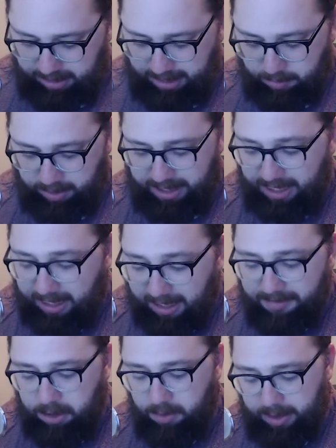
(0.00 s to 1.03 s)
like what they
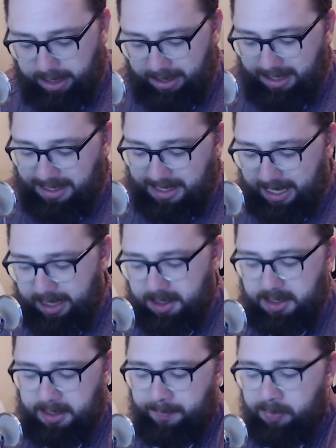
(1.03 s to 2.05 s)
give you in these
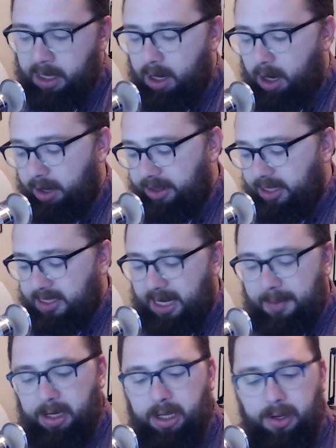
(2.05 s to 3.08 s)
kits are things that
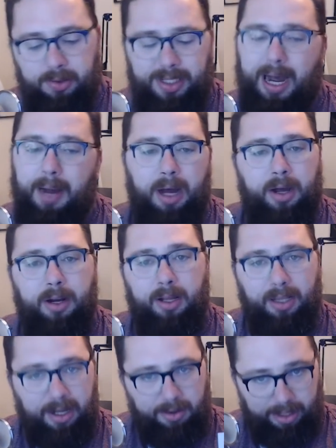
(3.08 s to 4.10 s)
I'm going to use. I'm not going to
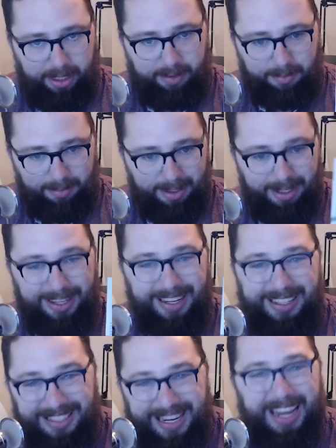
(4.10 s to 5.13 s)
literally
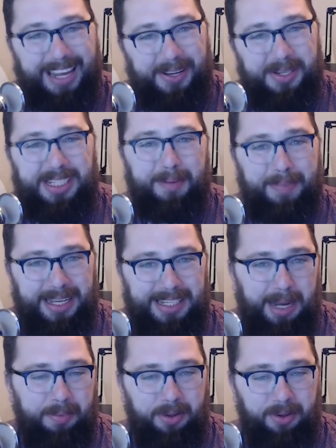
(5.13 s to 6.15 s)
take you step by
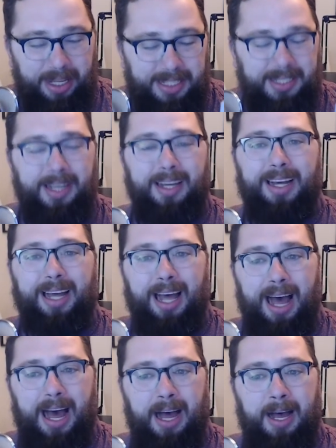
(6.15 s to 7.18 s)
step through this.
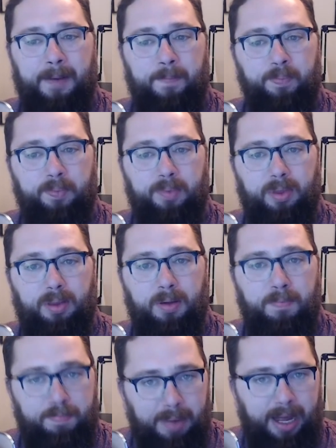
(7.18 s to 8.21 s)

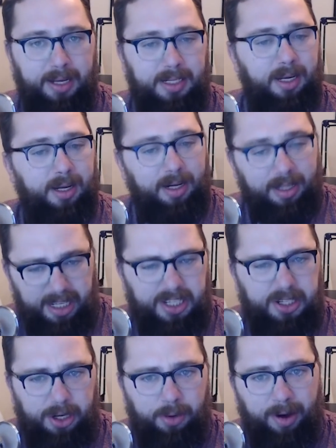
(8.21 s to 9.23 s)
But this
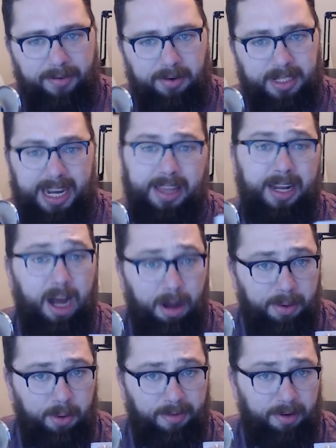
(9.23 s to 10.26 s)
is a good reference guide that I'll
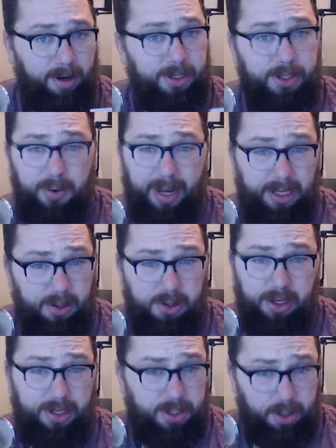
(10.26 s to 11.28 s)
be referring to, and you
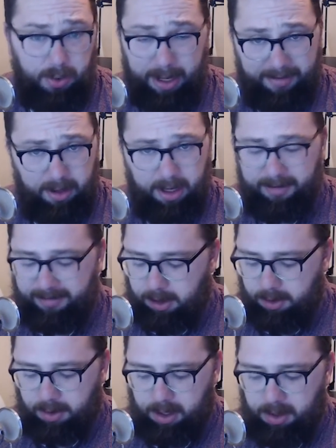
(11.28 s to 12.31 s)
should too if you're going to
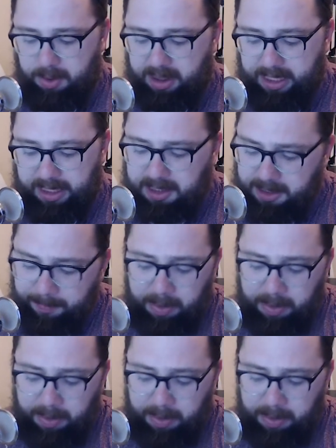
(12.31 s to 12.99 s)
follow along with this.